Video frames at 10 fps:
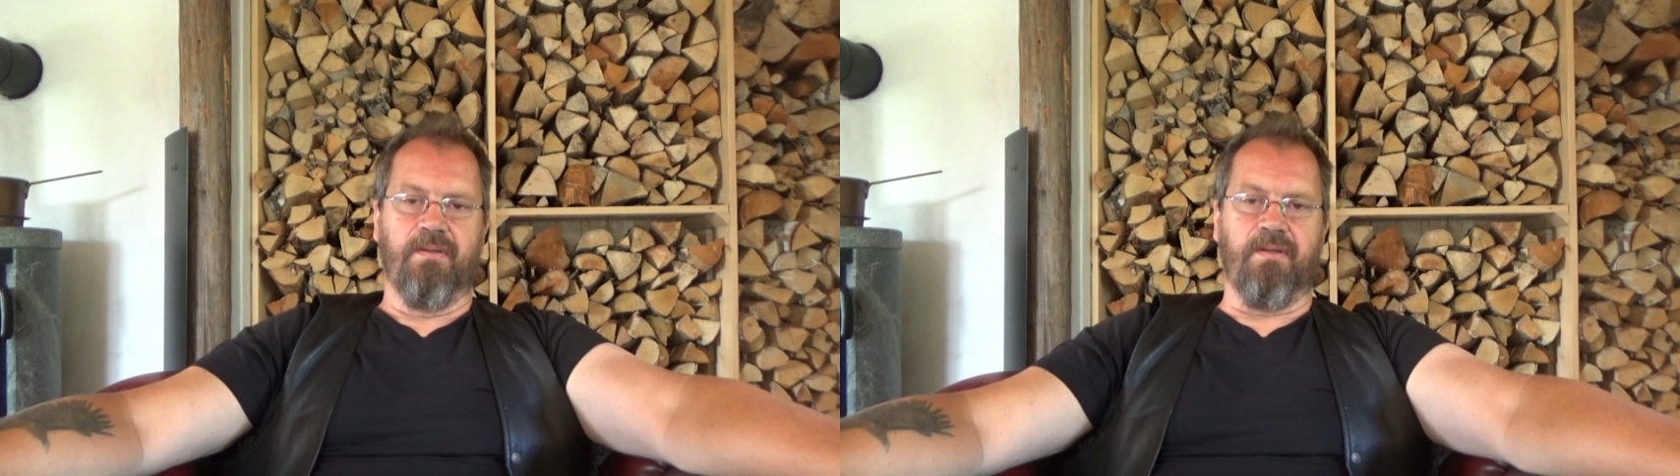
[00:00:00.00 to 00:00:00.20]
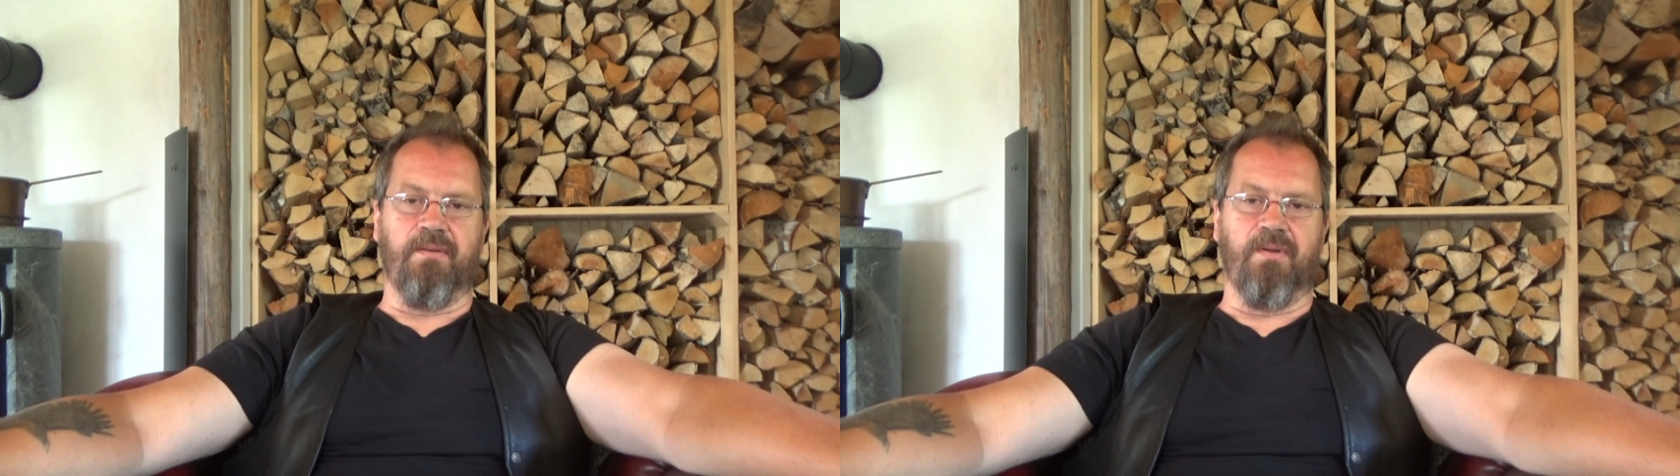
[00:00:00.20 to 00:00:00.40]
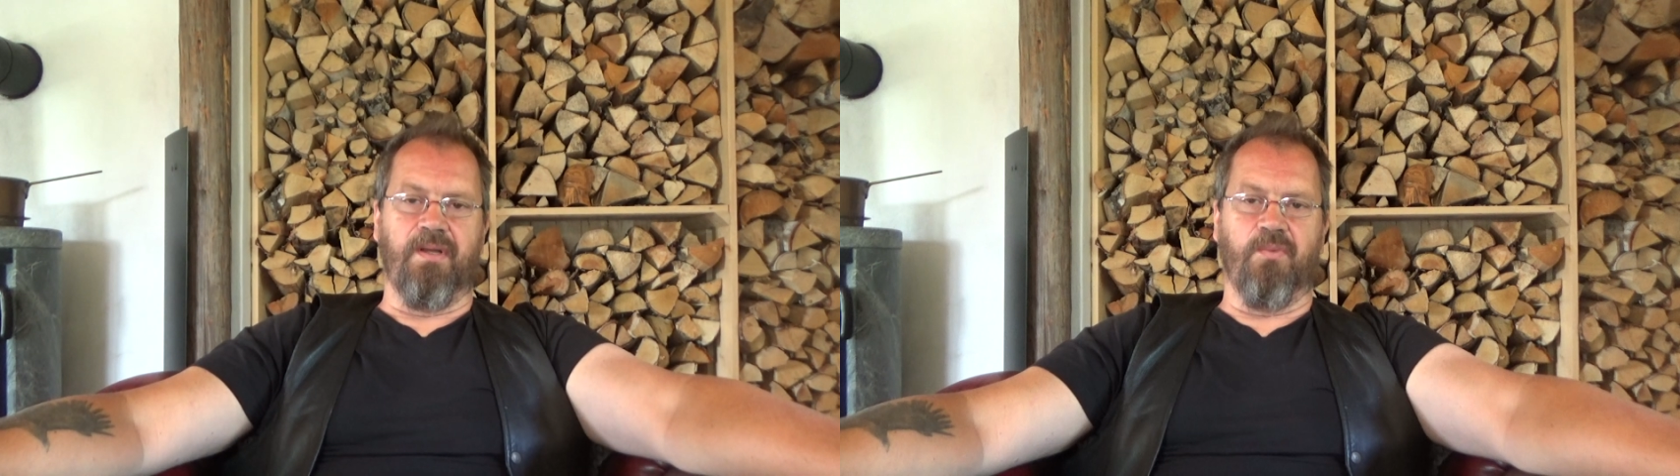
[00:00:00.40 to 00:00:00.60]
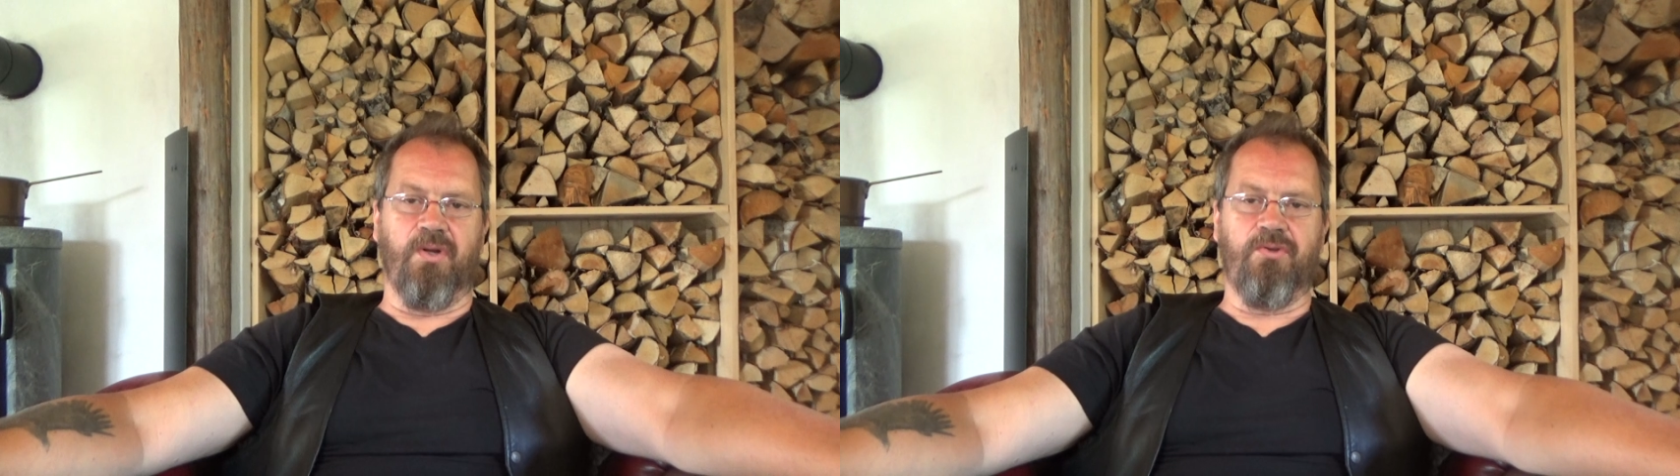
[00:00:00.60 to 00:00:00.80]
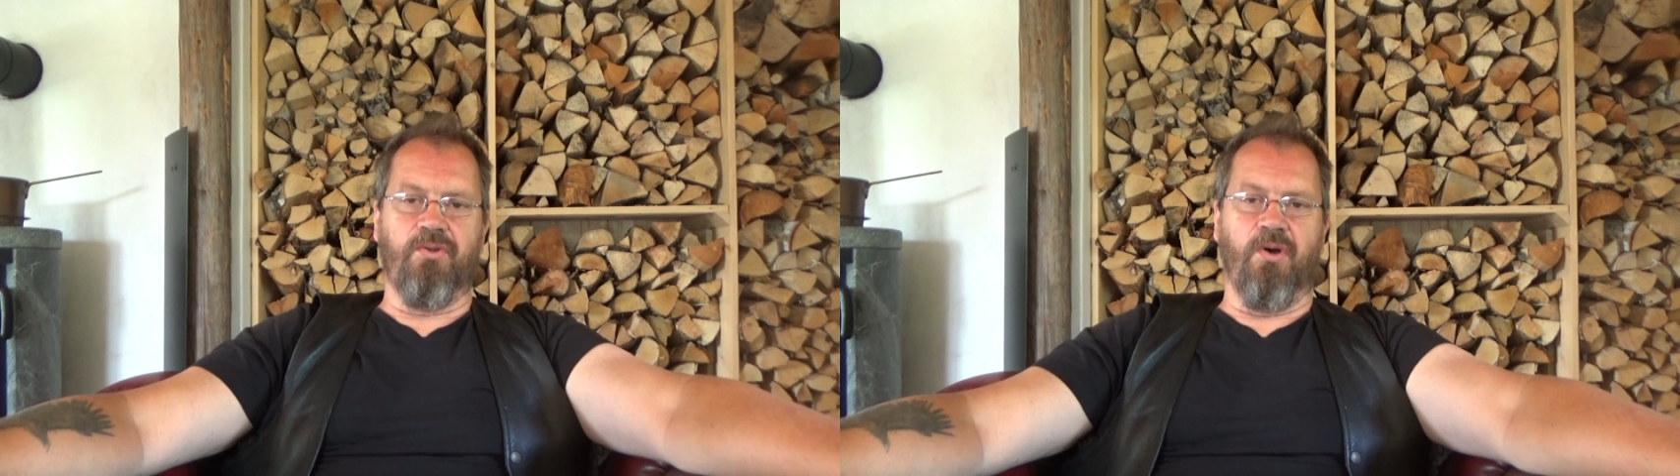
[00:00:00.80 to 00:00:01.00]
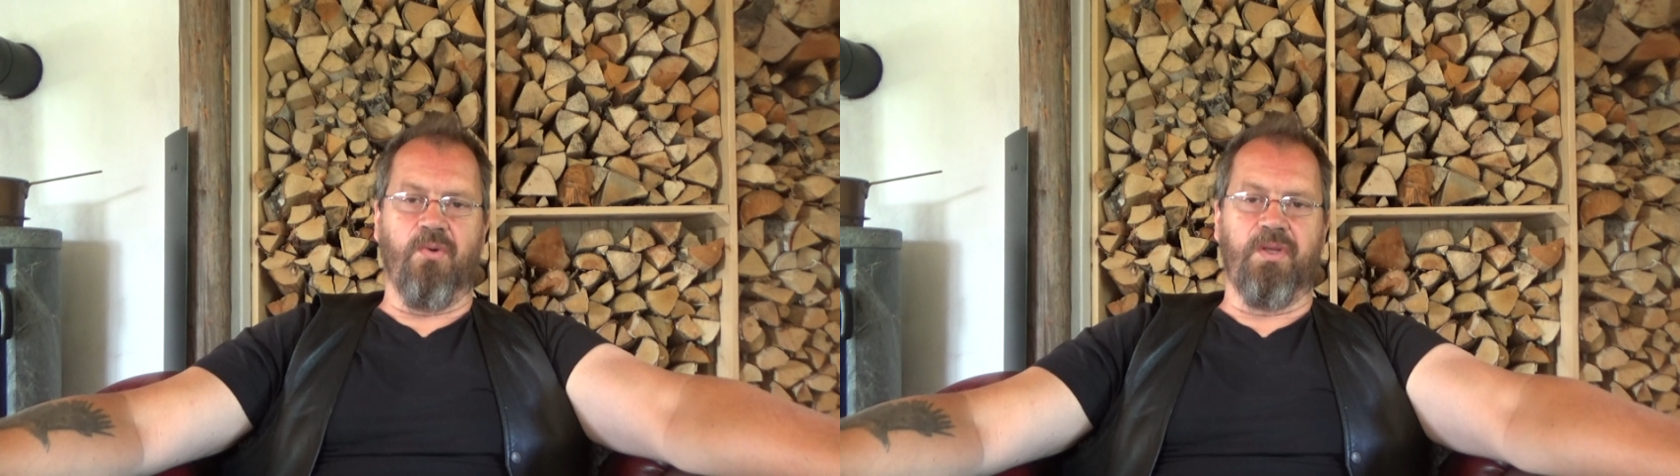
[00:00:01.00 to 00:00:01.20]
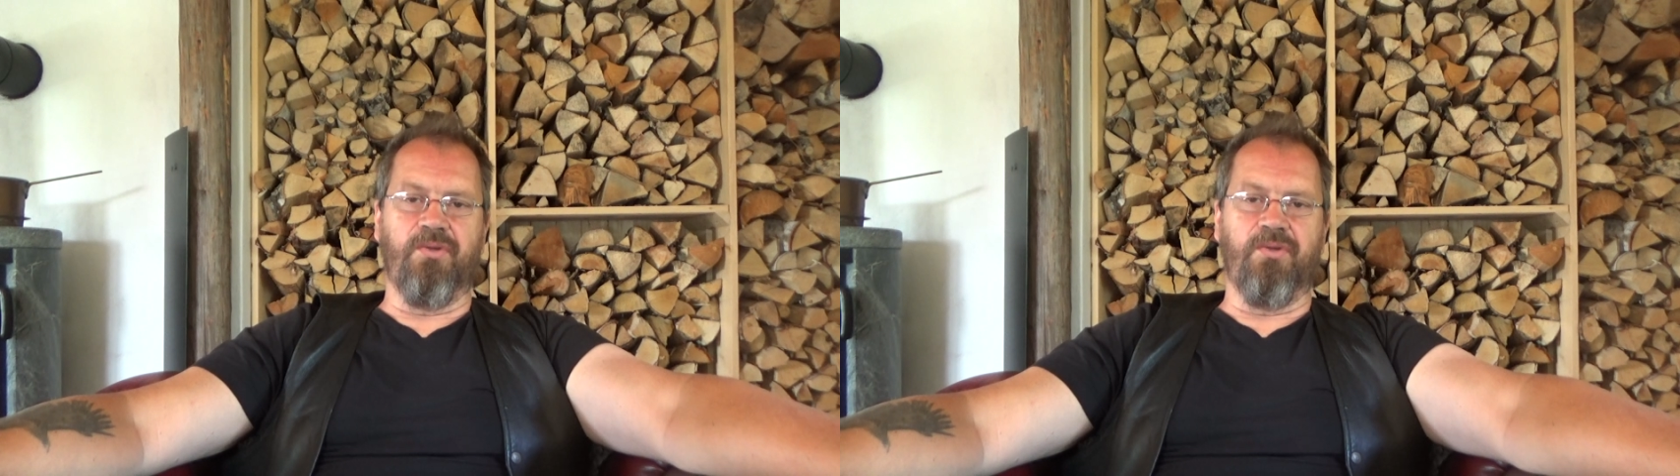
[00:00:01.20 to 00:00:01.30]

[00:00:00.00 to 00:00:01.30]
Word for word: Yeah. What do you know when